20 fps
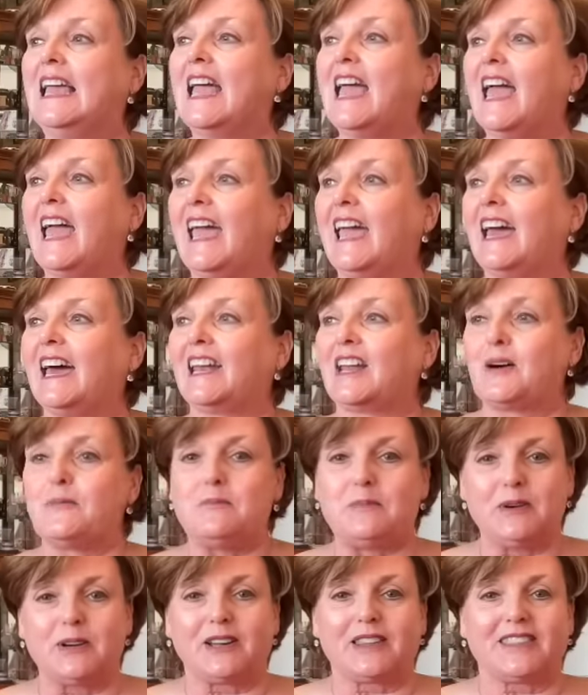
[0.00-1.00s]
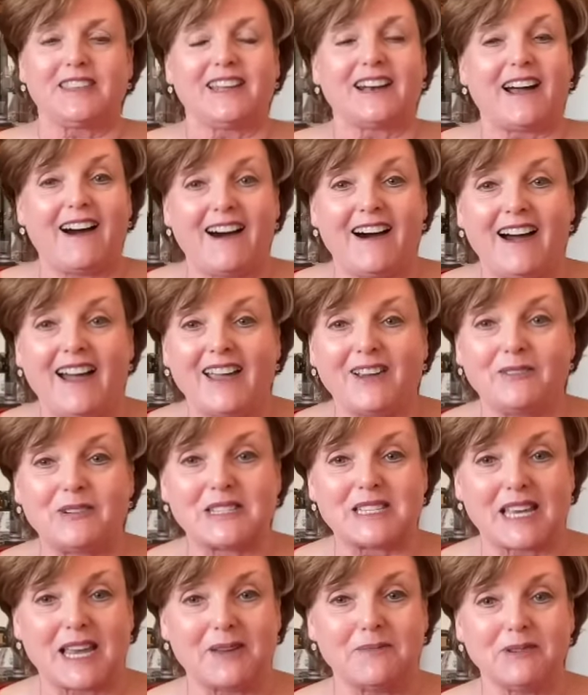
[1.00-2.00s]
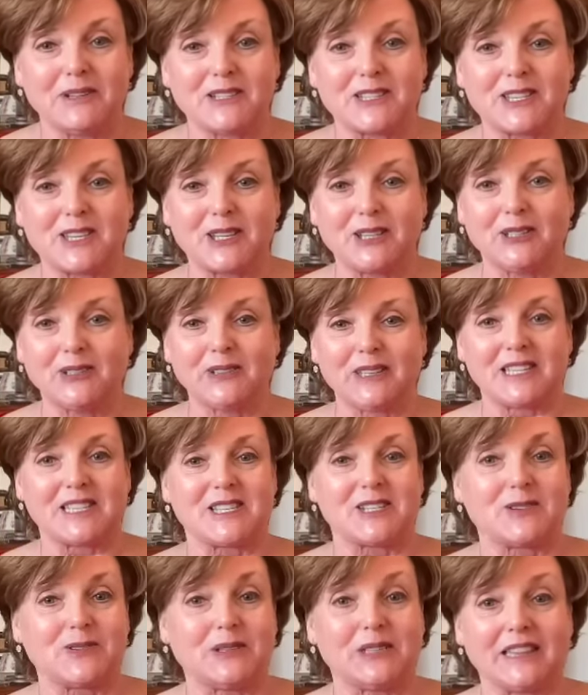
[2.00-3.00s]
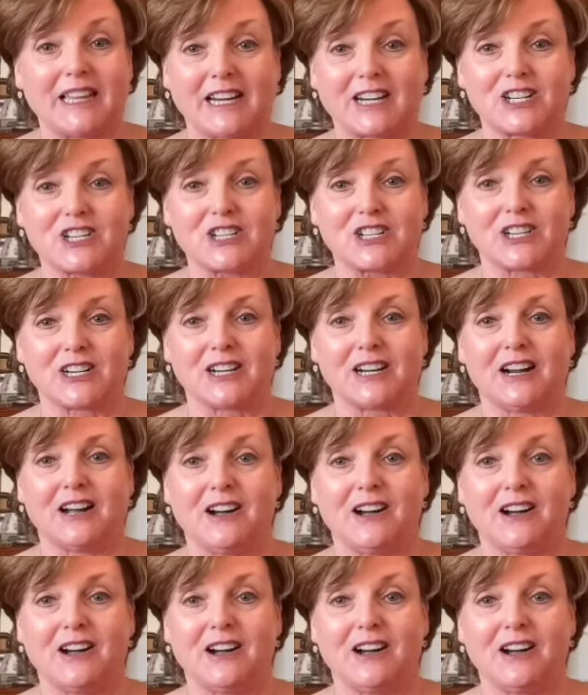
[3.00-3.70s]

and a book that I was able to listen to a lecture